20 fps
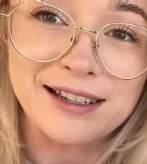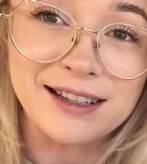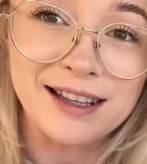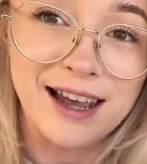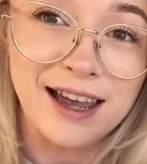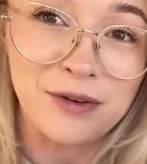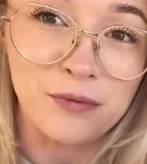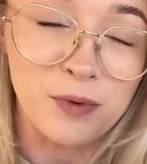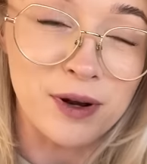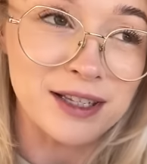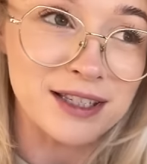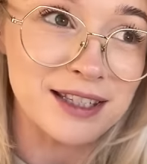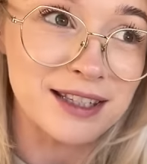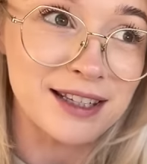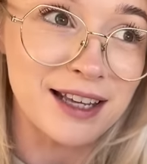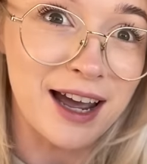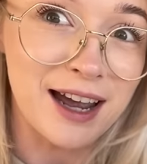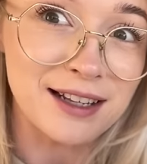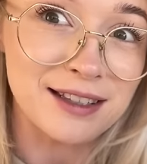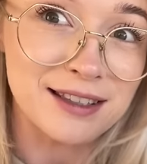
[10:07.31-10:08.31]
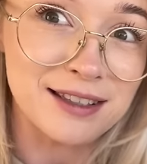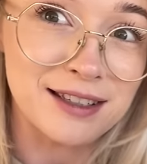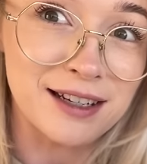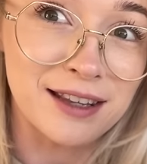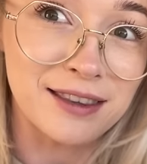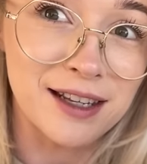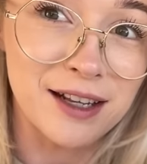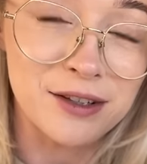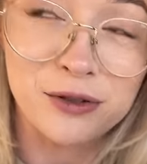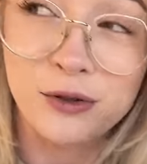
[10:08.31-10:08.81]
then once that's done
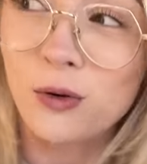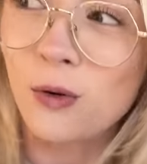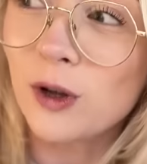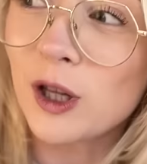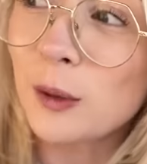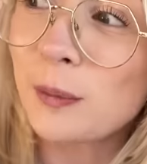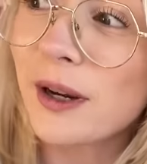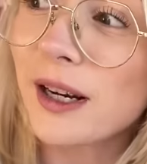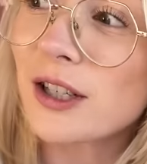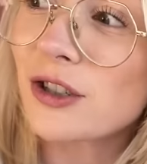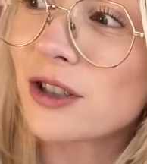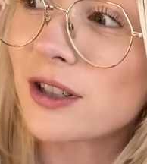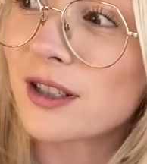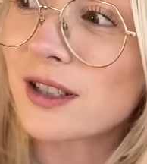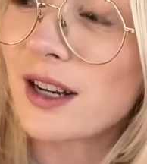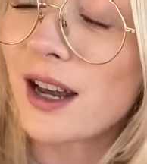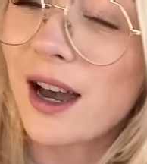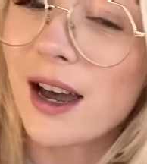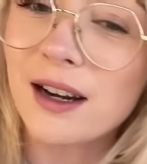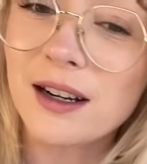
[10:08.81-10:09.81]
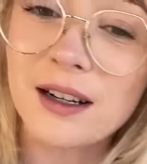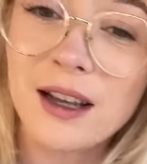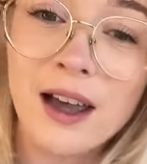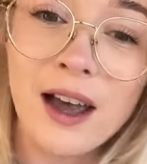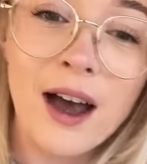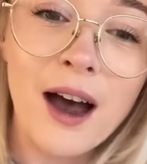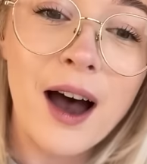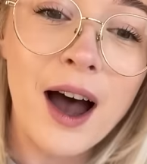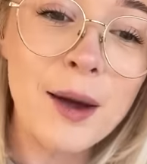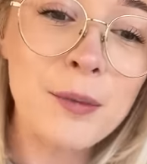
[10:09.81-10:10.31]
that's all the pictures done
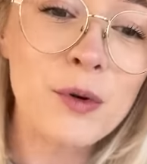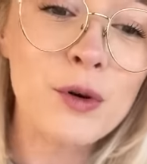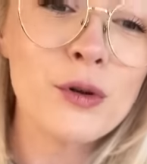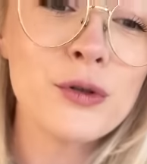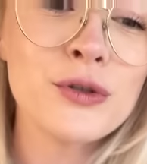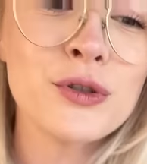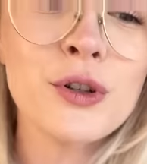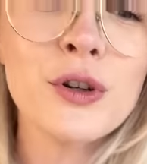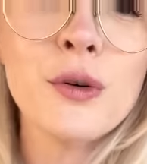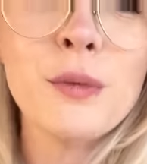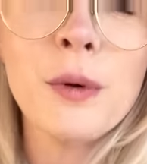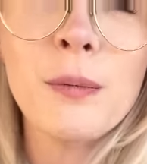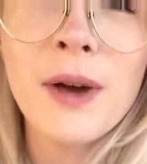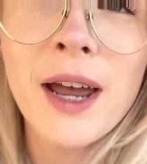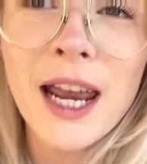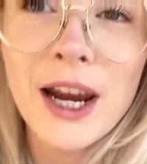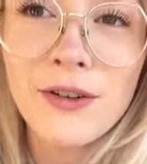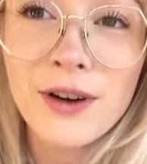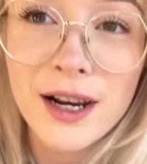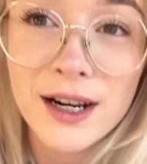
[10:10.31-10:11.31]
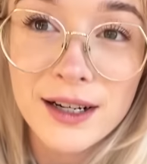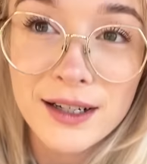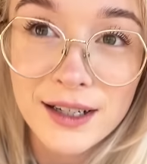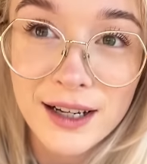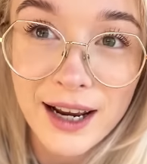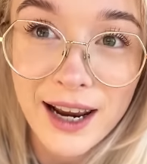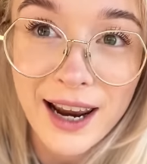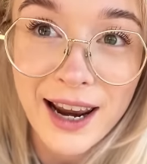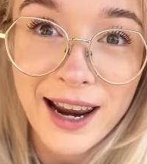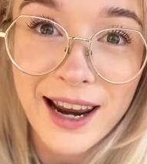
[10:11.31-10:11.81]
i'm also preparing
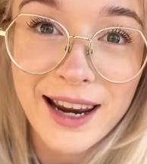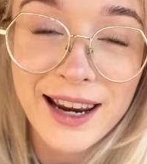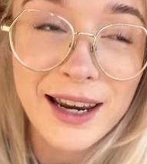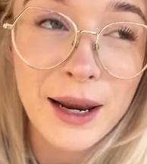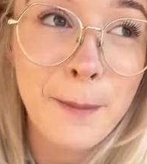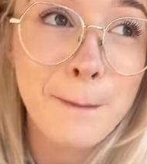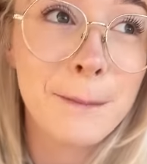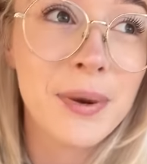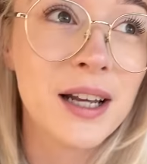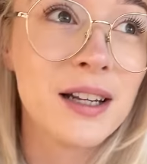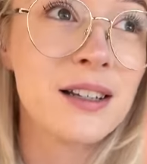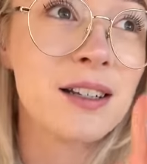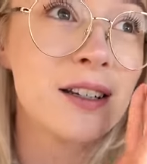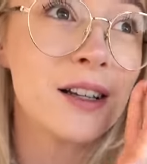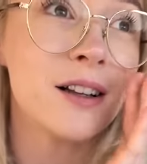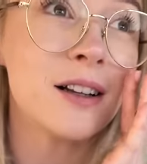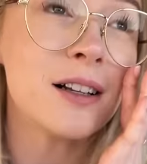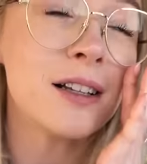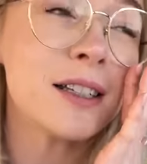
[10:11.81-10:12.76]
a bundle